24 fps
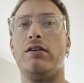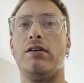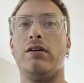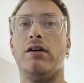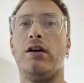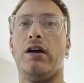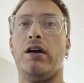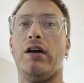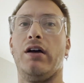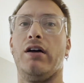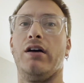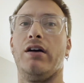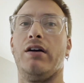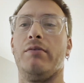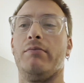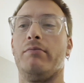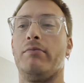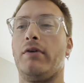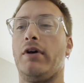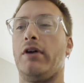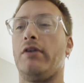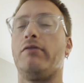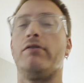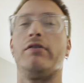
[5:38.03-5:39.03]

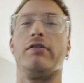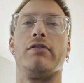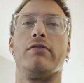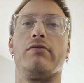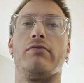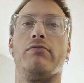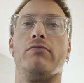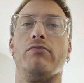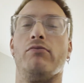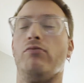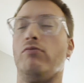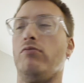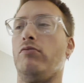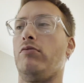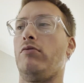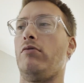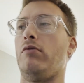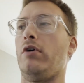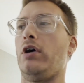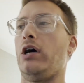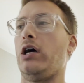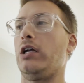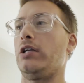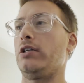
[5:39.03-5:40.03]
I really don't
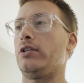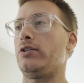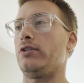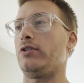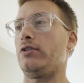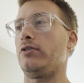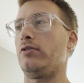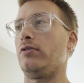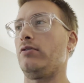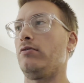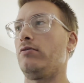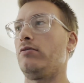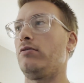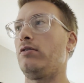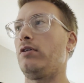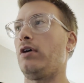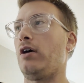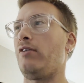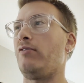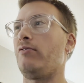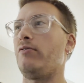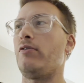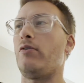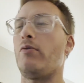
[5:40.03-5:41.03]
want to. I
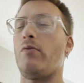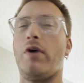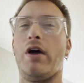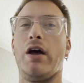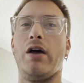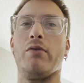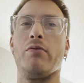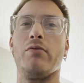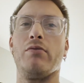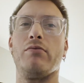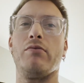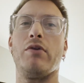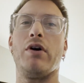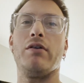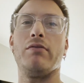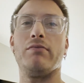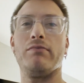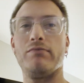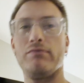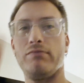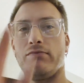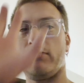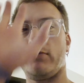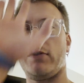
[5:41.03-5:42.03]
don't know why. Well,
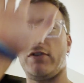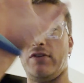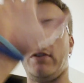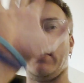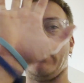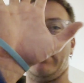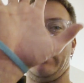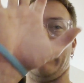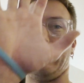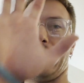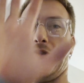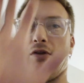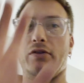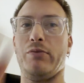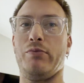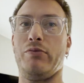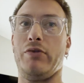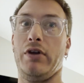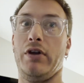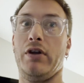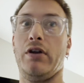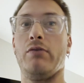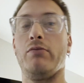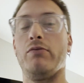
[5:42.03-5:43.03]
to like mount the
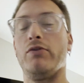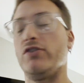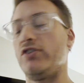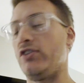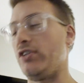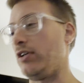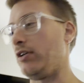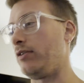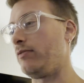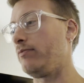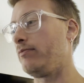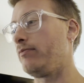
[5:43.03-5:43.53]
plate on, we'll see.